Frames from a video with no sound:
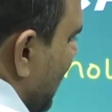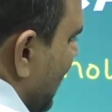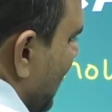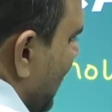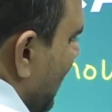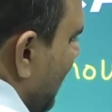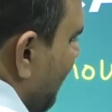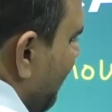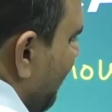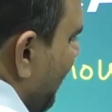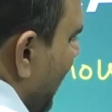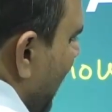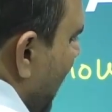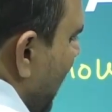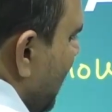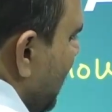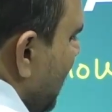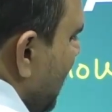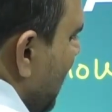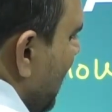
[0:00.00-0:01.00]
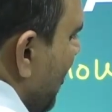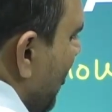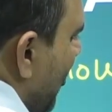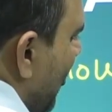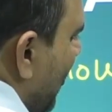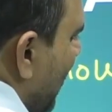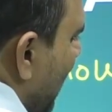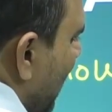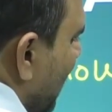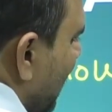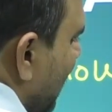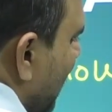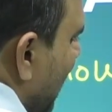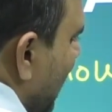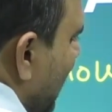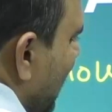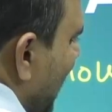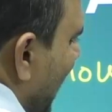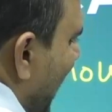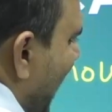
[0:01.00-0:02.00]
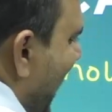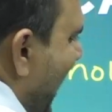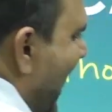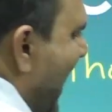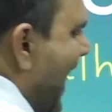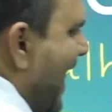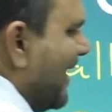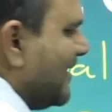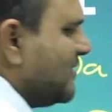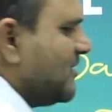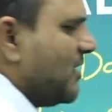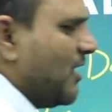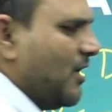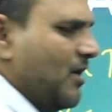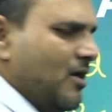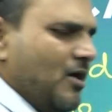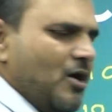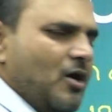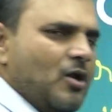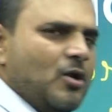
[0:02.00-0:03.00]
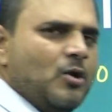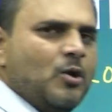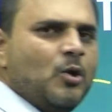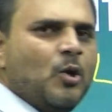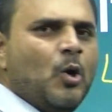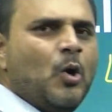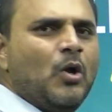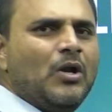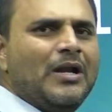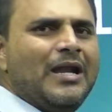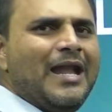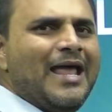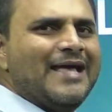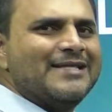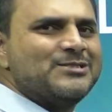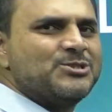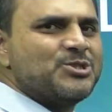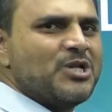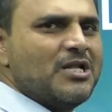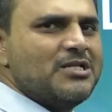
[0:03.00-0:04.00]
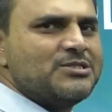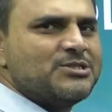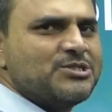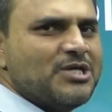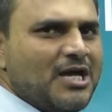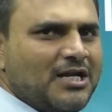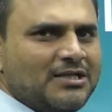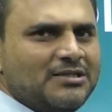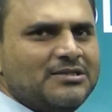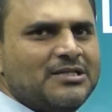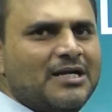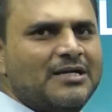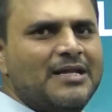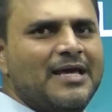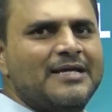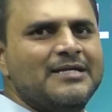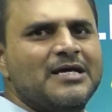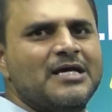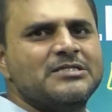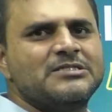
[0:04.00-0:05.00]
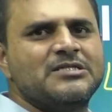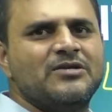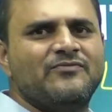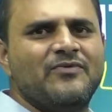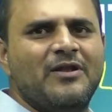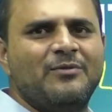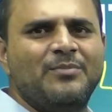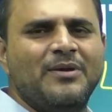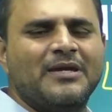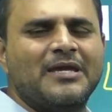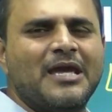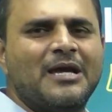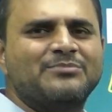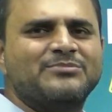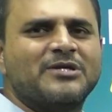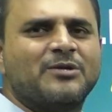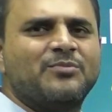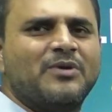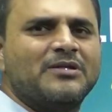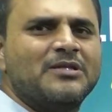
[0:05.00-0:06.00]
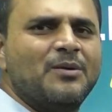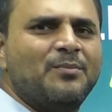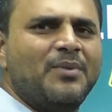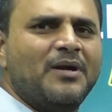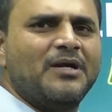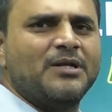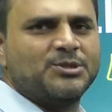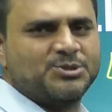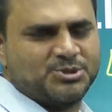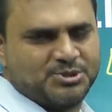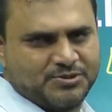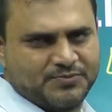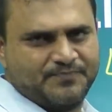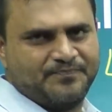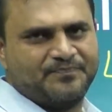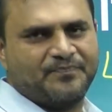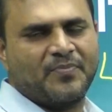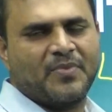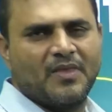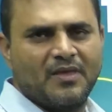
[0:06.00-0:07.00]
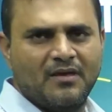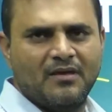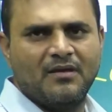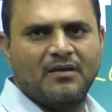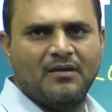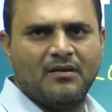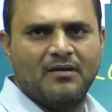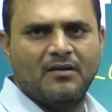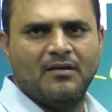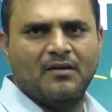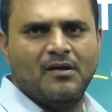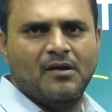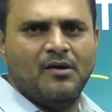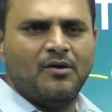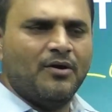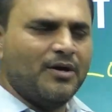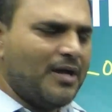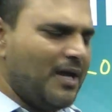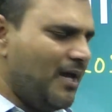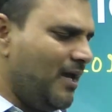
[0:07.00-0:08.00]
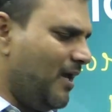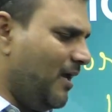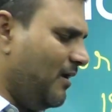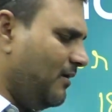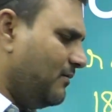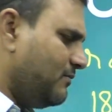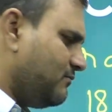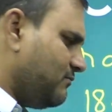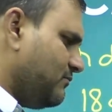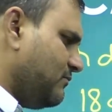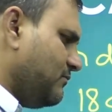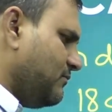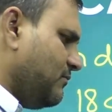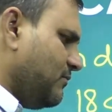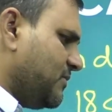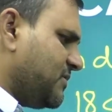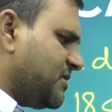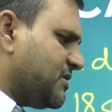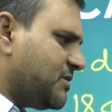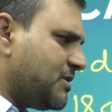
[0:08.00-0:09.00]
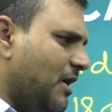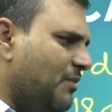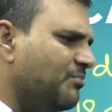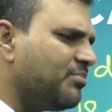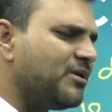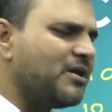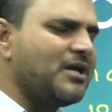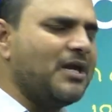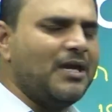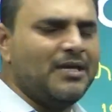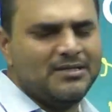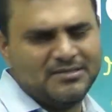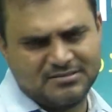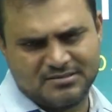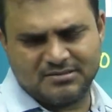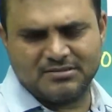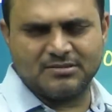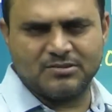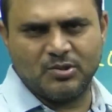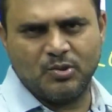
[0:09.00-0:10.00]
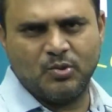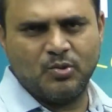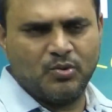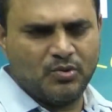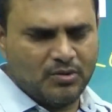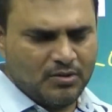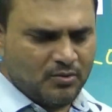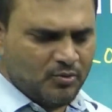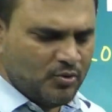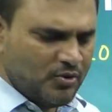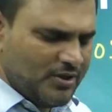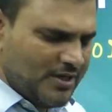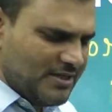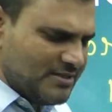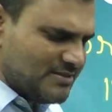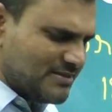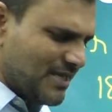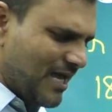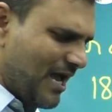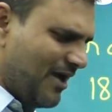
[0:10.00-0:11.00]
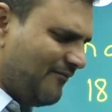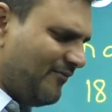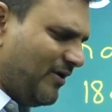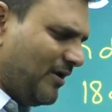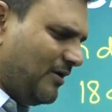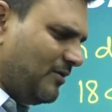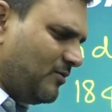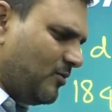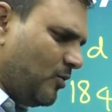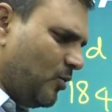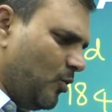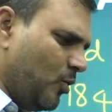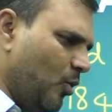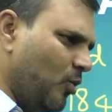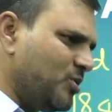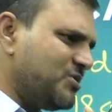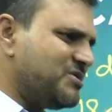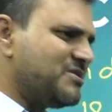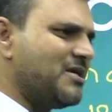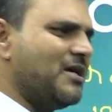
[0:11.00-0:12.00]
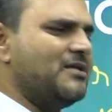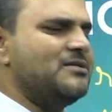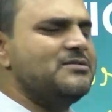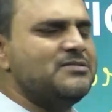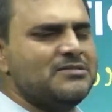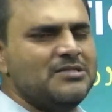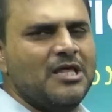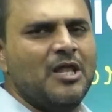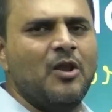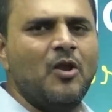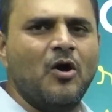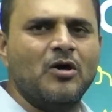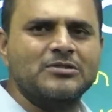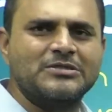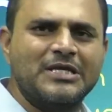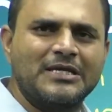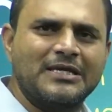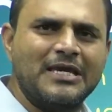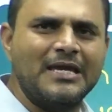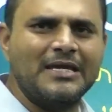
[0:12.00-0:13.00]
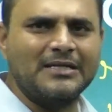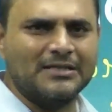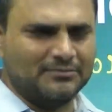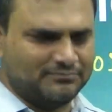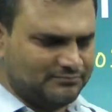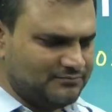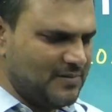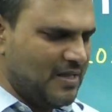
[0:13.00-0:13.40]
If any local king had no natural son, the dynasty will be captured by the British. Okay, some kings who is having no sons, they lost the kingdom.